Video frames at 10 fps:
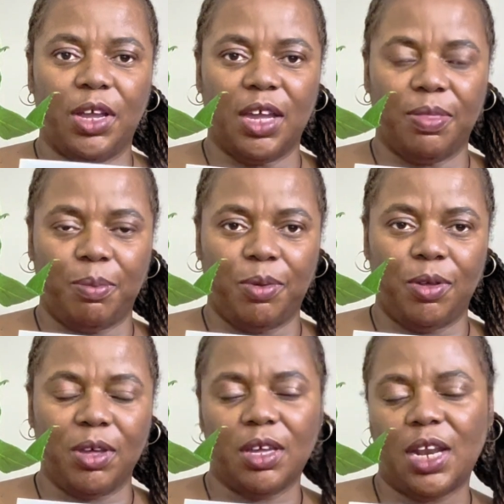you can get the
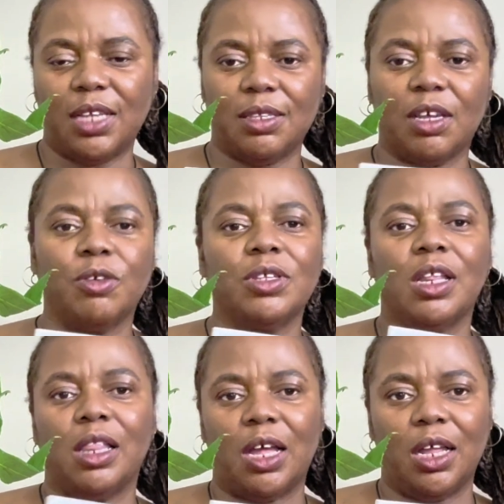book. It goes
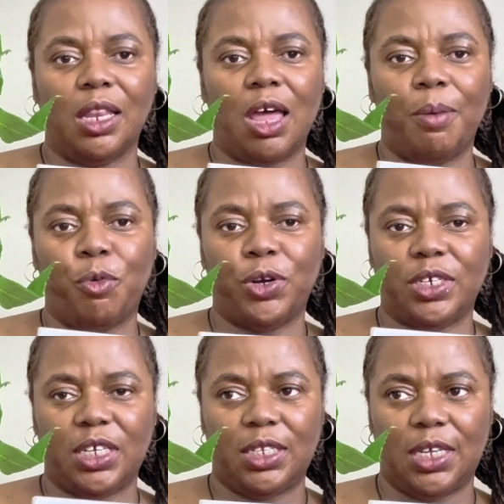a lot
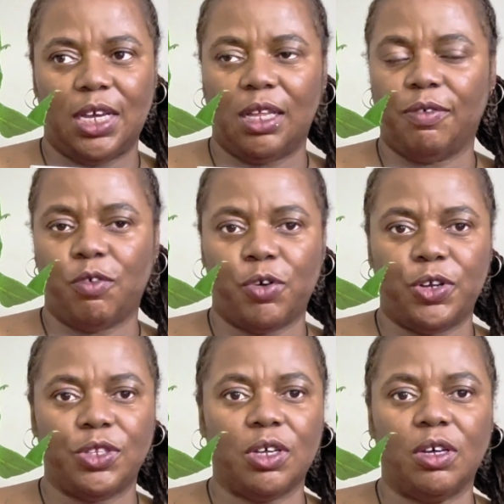more detail, of
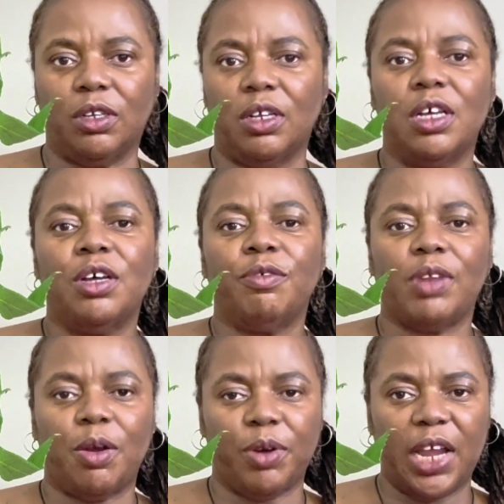course, on
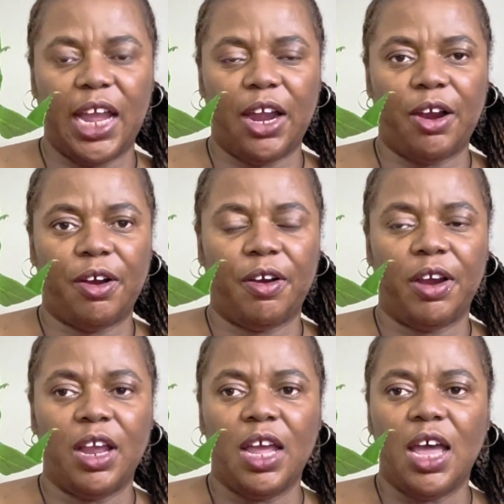flower
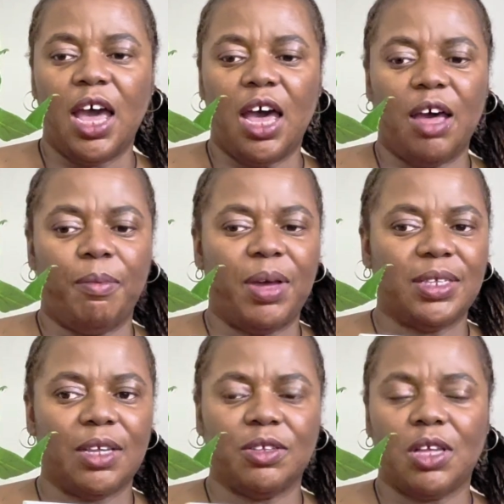care.
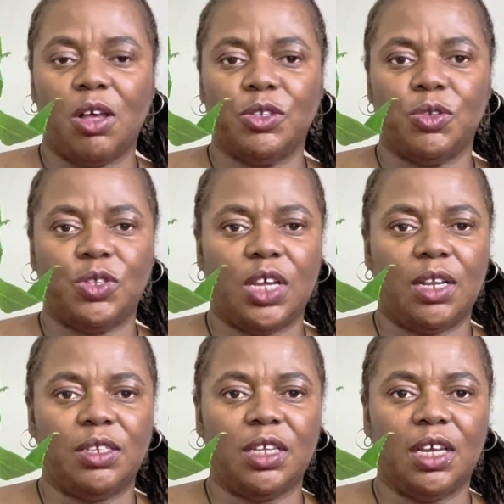As I also
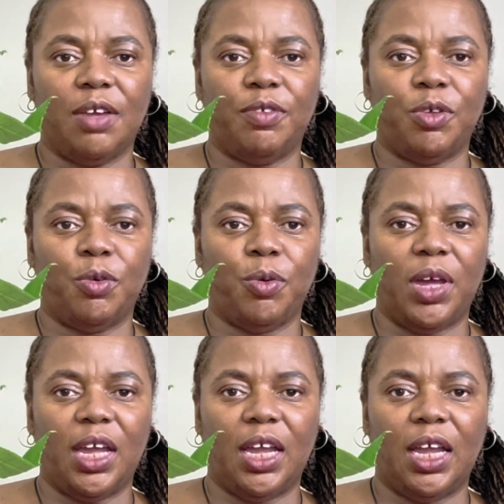said, it give
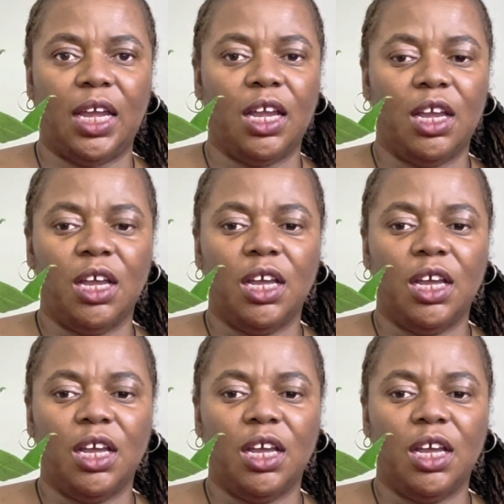you a